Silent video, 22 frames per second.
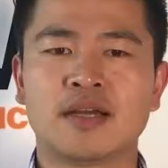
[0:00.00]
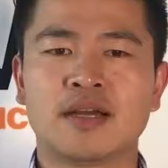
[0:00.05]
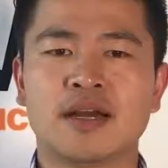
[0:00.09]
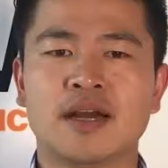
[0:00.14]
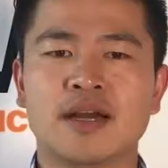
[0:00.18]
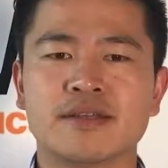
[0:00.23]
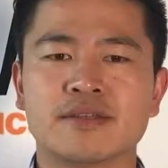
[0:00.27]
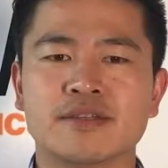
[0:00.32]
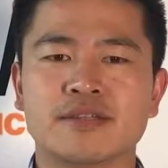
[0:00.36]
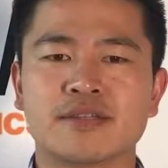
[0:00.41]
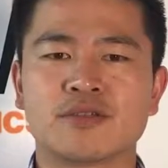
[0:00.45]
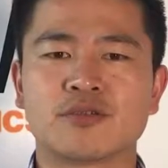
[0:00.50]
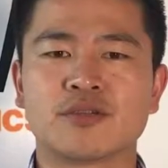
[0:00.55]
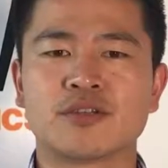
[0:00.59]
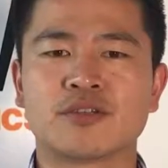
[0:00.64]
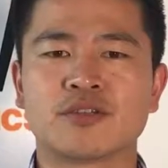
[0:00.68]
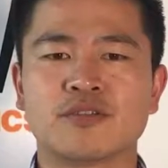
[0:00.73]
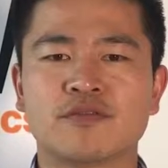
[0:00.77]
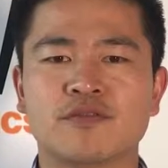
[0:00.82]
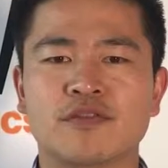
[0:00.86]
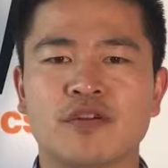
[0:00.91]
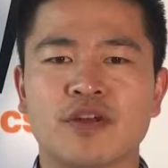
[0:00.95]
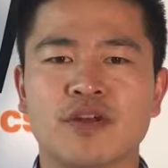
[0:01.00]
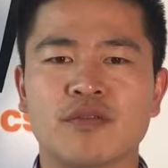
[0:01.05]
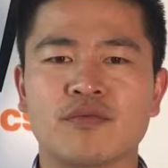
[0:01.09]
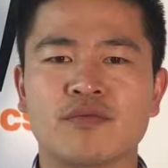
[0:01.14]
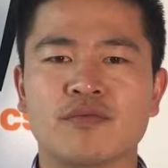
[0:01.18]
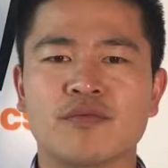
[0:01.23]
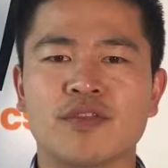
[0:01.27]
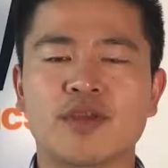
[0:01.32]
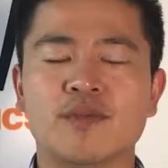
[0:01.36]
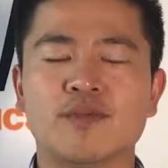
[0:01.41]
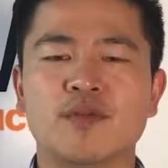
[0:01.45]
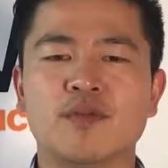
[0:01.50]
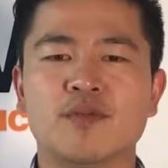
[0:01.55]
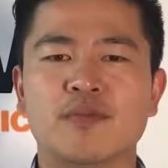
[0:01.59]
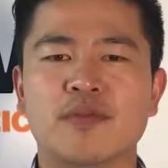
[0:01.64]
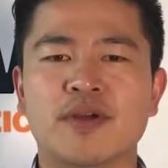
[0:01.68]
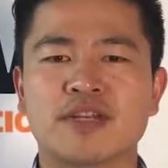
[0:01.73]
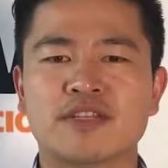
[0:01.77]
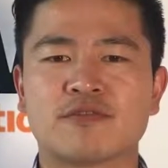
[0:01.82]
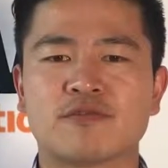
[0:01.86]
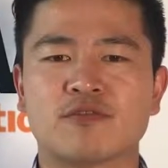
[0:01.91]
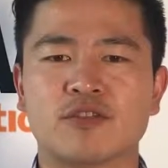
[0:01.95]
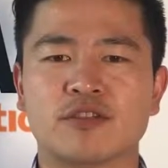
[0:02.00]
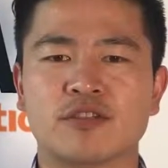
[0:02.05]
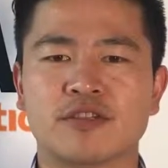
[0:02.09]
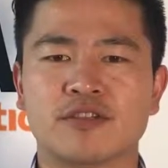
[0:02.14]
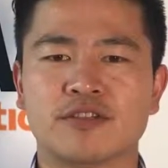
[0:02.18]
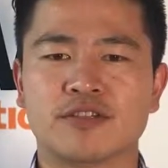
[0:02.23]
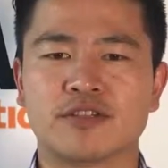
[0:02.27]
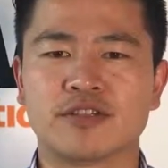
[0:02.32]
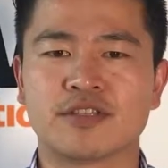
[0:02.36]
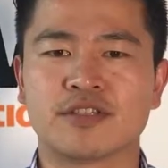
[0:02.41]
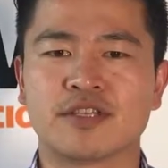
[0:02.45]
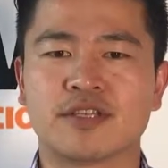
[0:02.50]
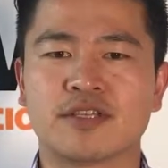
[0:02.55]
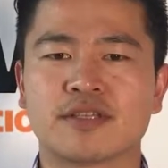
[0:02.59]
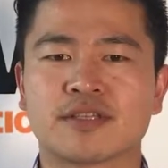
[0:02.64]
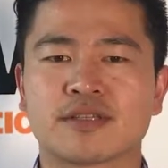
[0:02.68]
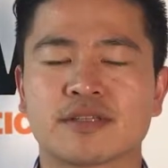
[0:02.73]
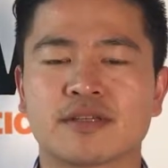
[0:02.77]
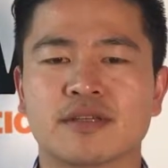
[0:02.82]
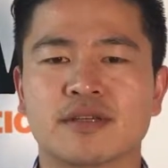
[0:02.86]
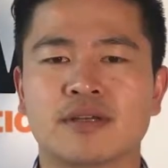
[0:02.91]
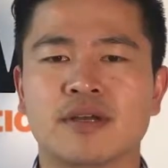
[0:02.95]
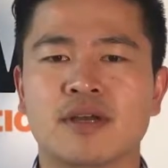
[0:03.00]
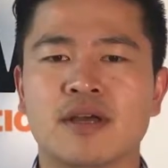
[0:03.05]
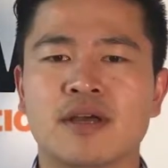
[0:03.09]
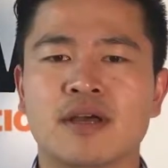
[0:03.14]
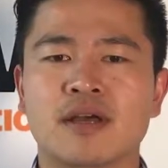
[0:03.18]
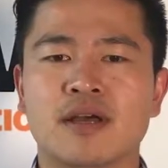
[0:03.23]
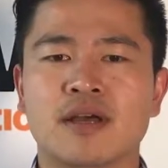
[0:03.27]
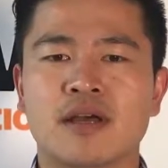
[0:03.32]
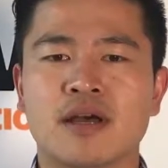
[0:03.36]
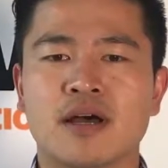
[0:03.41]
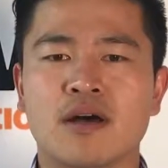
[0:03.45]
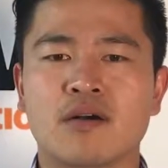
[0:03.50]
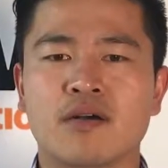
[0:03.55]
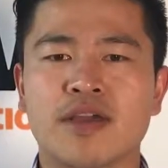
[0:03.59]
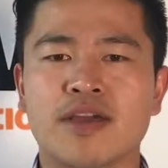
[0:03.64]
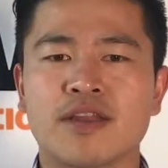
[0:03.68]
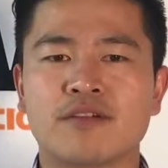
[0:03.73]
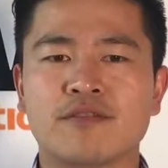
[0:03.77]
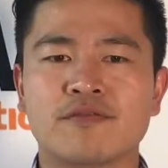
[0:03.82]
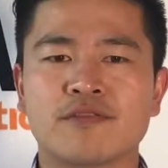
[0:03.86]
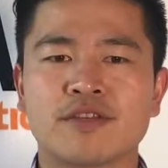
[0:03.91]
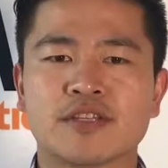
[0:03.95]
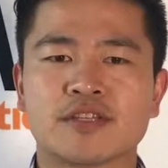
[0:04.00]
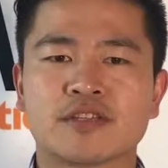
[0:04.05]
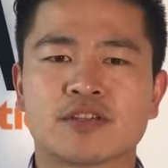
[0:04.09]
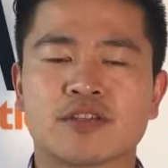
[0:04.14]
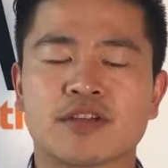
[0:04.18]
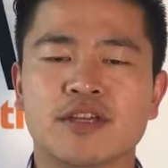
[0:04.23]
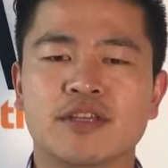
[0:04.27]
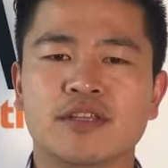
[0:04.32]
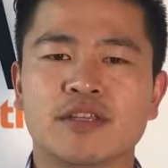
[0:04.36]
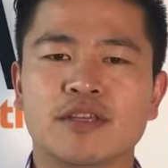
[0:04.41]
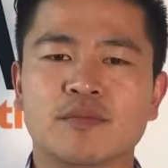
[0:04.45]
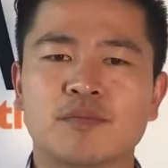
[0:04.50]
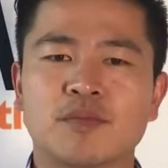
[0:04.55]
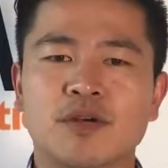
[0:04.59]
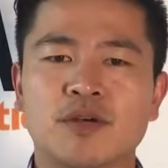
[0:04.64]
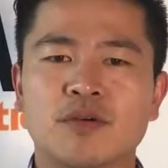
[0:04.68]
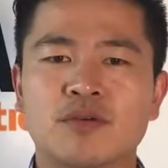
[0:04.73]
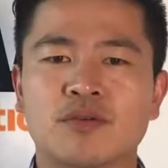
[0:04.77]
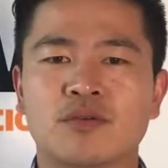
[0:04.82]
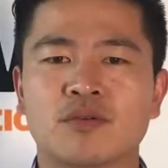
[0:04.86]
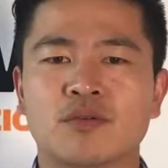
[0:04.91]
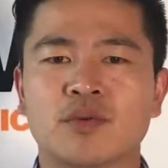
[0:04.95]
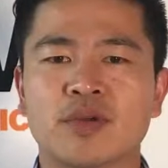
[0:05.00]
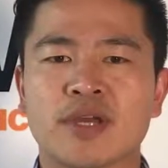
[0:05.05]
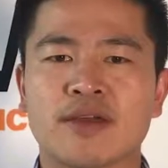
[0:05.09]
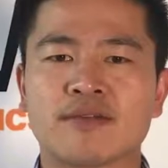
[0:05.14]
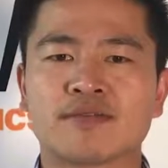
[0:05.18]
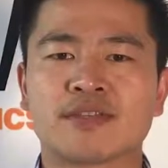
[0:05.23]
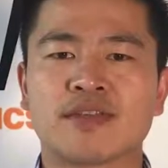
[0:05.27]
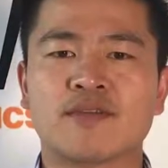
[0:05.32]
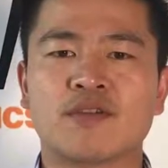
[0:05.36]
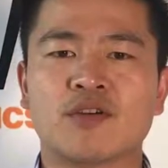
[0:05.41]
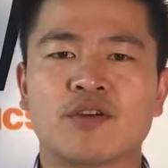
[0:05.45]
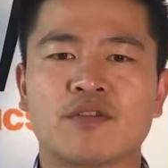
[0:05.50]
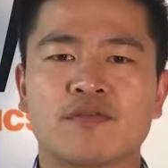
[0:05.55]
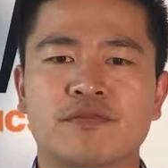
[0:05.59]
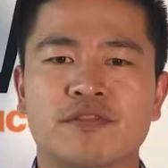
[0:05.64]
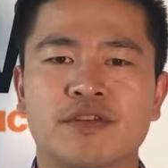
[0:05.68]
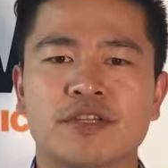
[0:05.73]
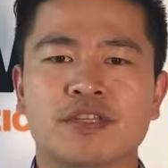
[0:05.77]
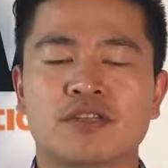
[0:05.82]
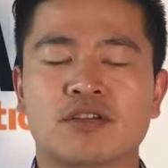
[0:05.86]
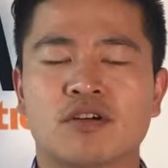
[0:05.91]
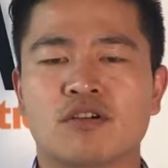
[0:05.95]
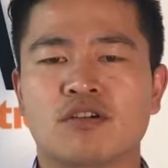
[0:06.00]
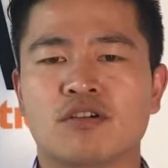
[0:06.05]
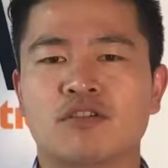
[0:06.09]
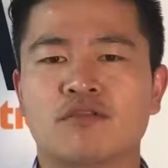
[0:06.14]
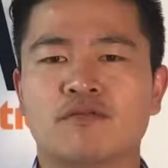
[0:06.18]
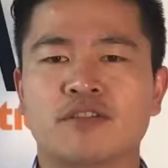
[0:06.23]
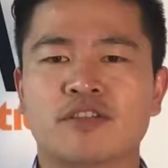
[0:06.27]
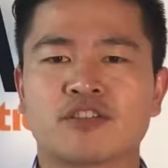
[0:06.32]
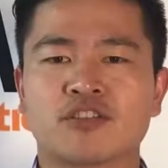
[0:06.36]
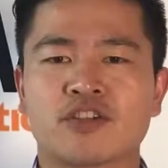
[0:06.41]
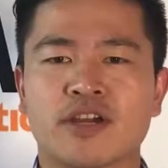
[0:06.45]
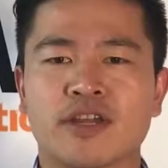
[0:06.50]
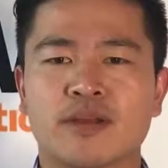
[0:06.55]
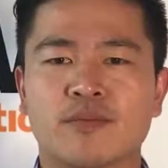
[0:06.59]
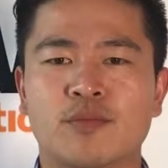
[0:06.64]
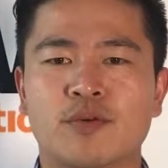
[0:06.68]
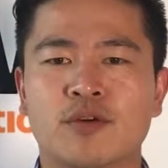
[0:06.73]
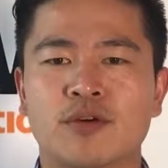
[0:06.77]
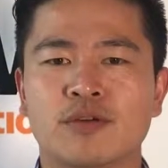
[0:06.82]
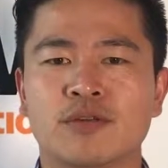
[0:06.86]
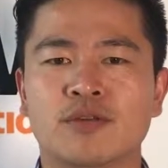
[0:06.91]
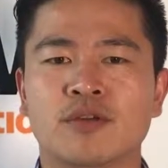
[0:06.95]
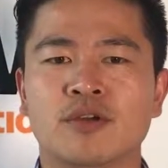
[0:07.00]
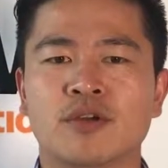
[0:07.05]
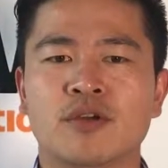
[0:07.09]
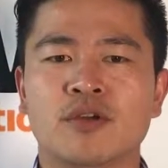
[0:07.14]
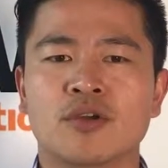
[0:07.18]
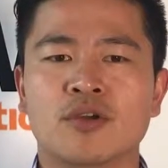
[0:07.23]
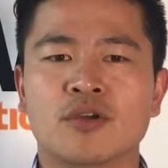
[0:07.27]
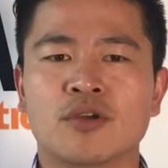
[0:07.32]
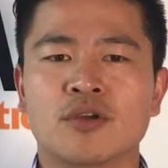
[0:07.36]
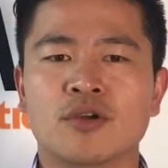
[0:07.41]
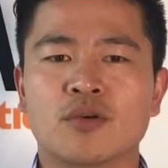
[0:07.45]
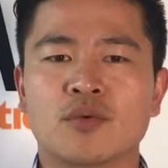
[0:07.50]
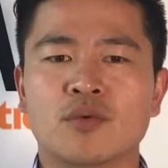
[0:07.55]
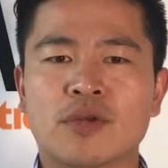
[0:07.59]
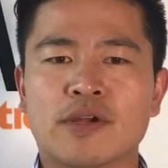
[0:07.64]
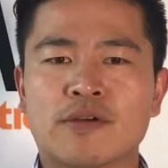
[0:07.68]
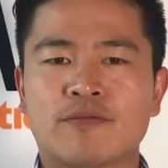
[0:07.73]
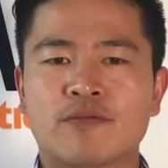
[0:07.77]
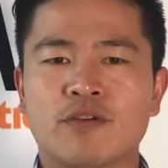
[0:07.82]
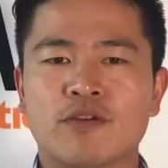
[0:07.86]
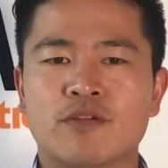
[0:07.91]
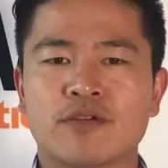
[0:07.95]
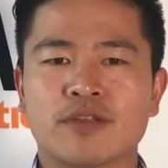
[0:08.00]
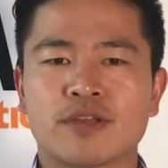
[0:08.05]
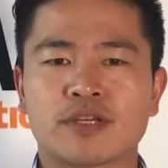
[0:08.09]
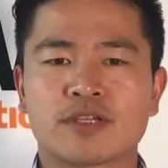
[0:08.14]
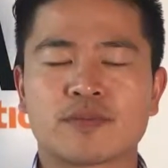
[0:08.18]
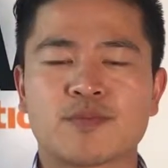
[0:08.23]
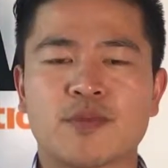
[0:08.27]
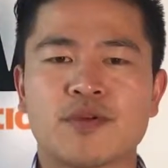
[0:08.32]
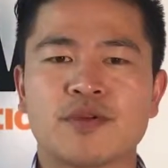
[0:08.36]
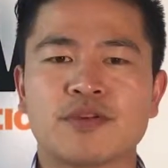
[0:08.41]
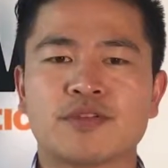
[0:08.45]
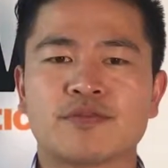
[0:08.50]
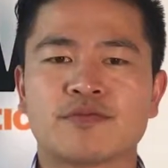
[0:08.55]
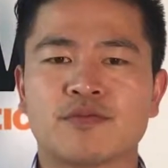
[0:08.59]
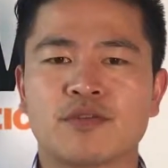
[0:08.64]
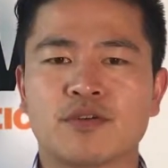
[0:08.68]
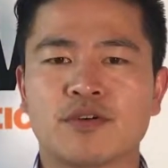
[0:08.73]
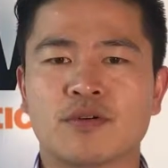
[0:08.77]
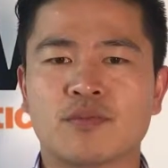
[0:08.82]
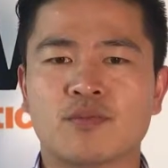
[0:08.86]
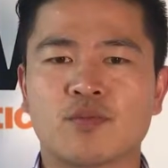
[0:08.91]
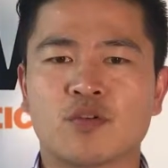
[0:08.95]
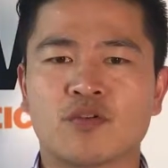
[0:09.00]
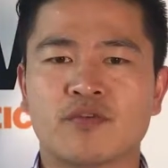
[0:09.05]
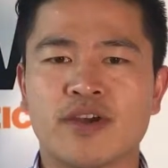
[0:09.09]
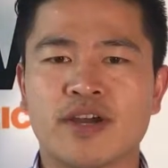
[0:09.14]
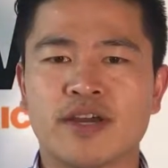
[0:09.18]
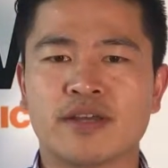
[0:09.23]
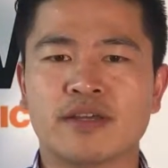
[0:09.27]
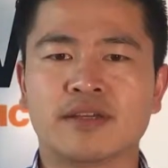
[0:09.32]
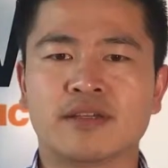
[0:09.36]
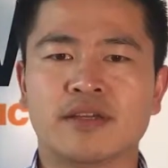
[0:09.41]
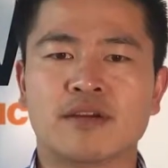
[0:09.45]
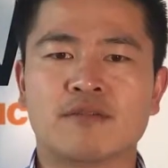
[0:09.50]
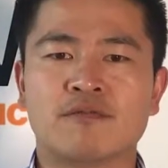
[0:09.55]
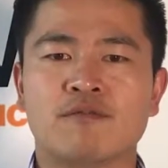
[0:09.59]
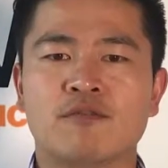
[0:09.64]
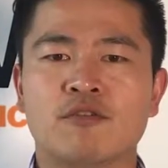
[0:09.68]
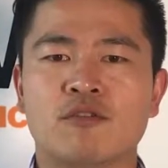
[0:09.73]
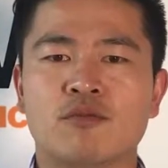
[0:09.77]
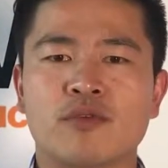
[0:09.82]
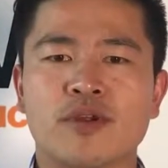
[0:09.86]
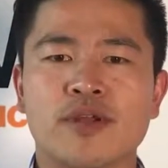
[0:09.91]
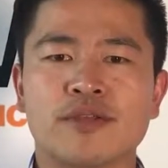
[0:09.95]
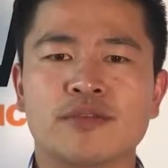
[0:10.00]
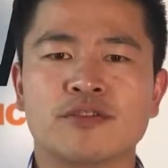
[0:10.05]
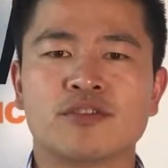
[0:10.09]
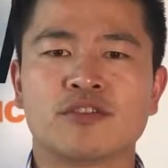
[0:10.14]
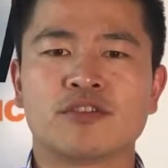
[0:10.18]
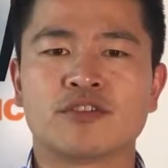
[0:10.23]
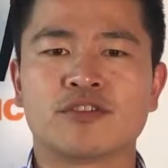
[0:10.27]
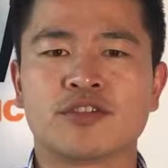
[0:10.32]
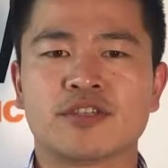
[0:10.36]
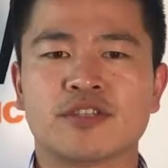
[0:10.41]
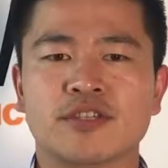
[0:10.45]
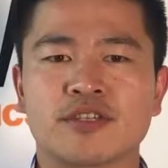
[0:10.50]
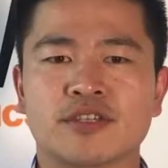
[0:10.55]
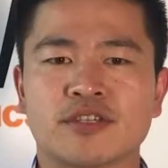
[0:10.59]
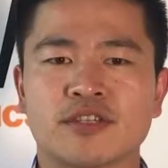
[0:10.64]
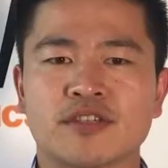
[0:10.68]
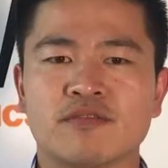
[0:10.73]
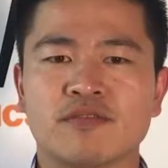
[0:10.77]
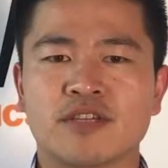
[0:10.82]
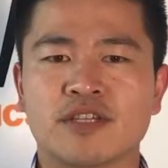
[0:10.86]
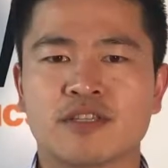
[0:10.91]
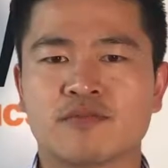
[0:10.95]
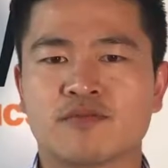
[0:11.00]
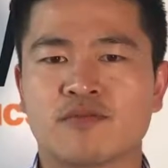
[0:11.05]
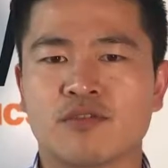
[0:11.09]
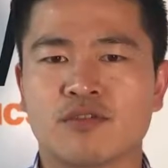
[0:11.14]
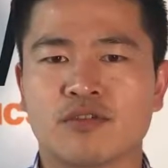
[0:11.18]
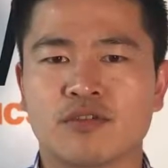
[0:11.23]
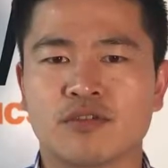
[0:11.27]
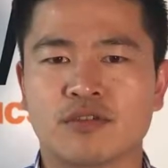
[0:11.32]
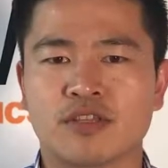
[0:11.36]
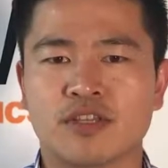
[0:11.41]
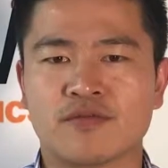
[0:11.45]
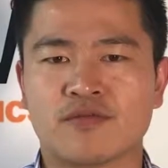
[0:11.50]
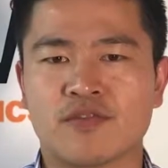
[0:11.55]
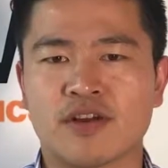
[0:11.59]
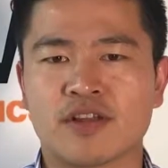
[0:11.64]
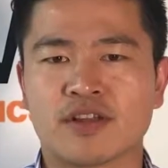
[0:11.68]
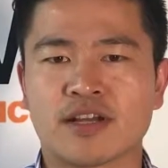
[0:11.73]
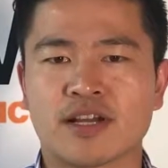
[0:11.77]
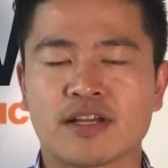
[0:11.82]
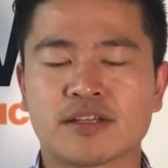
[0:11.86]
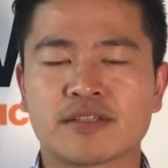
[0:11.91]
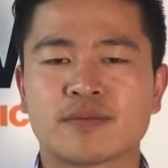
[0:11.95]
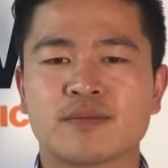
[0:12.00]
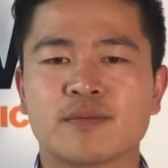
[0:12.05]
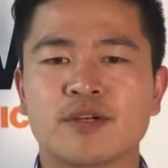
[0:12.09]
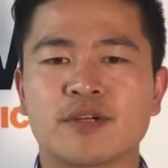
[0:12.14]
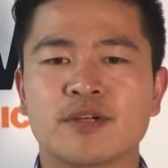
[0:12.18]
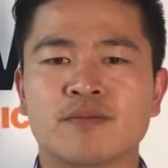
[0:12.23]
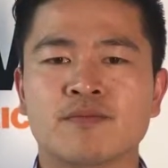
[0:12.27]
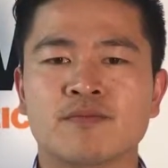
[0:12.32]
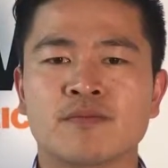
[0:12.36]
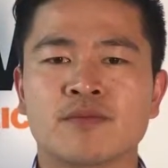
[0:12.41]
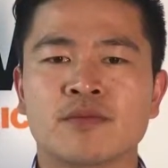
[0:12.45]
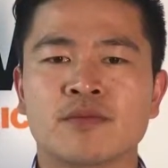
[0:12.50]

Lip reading: Hi, this is Richie from Ningbo Bestforworld Logistics. Our head office is in Ningbo. We have 7 offices all over the China port. We have forward experience for providing a full range logistics service for different customers.